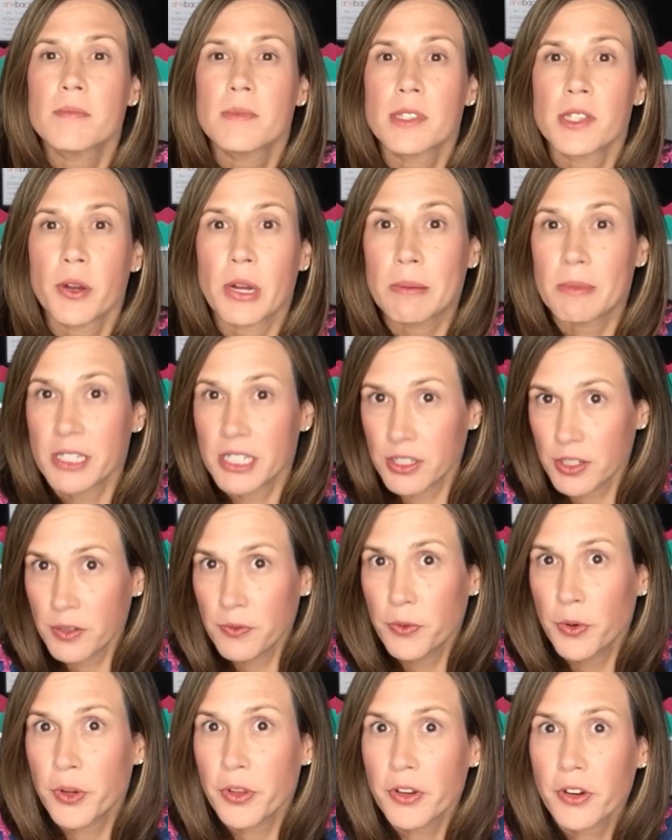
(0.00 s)
So I'm
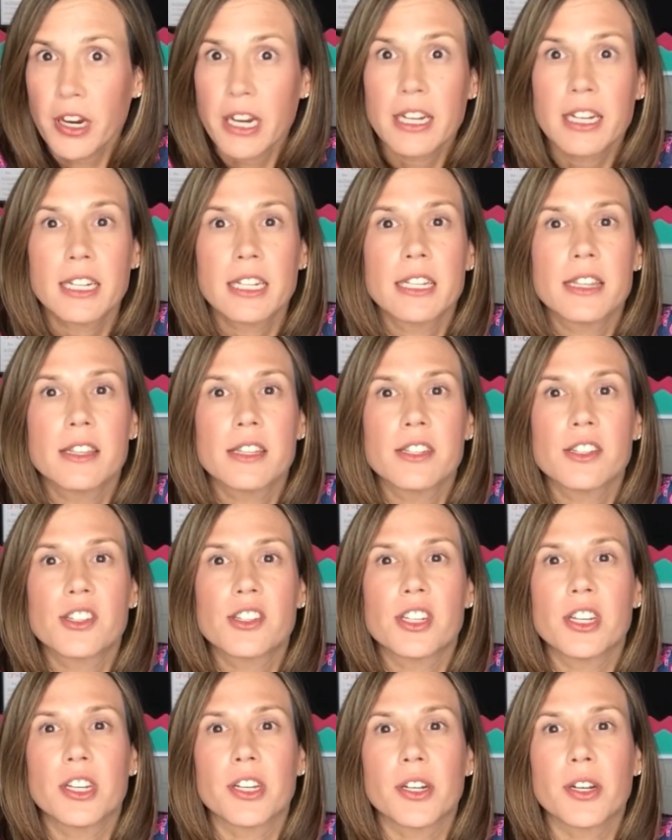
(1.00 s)
teaching fourth grade again
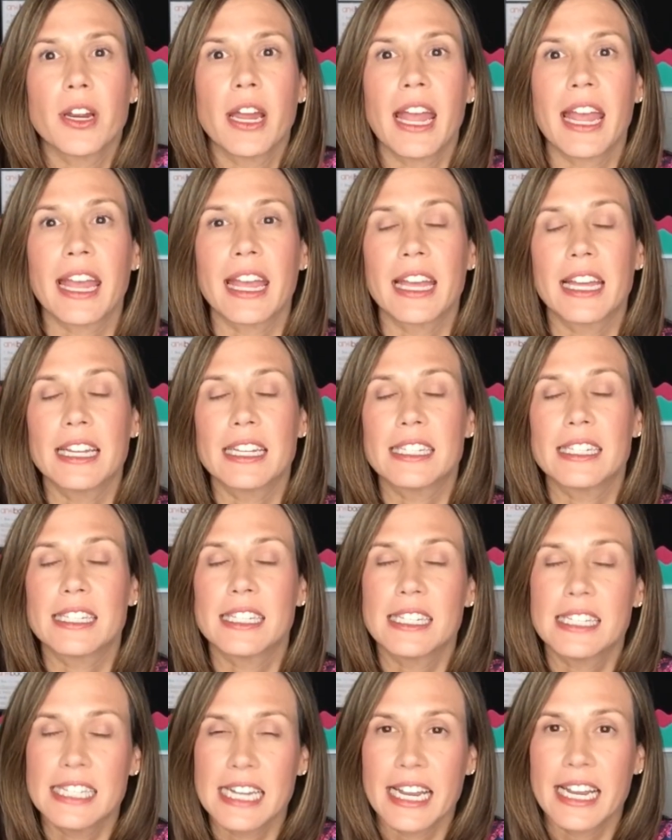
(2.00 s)
this year, and
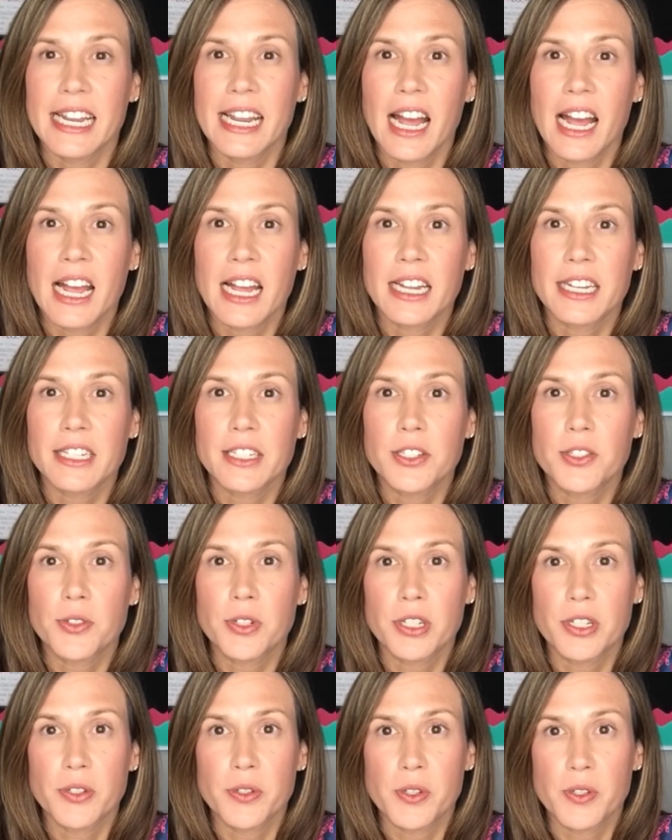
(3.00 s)
today I
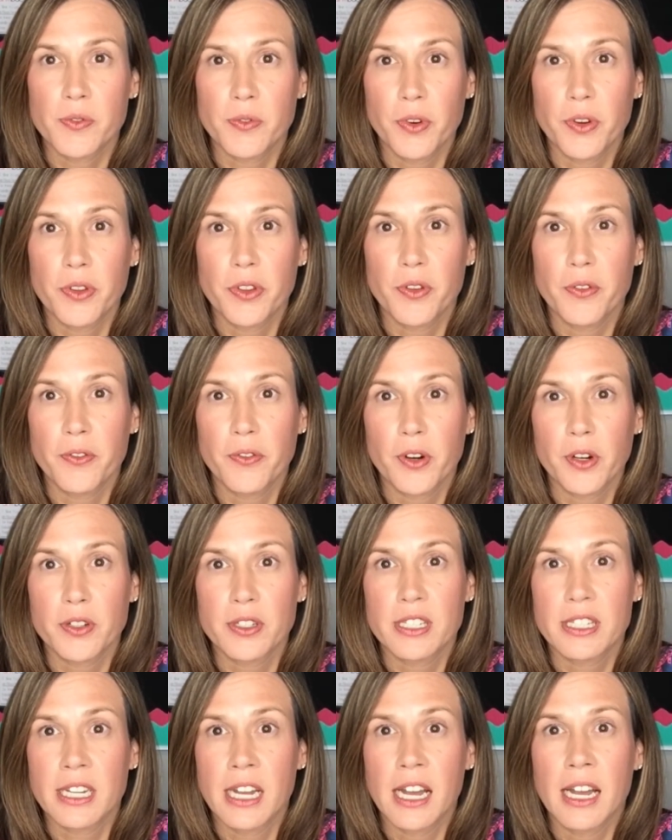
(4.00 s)
introduce for the
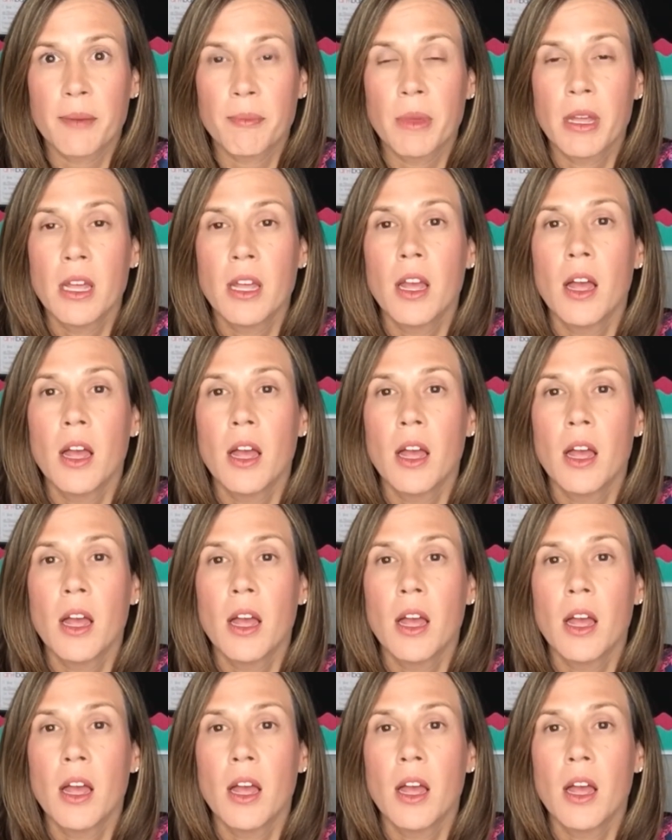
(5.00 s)
first time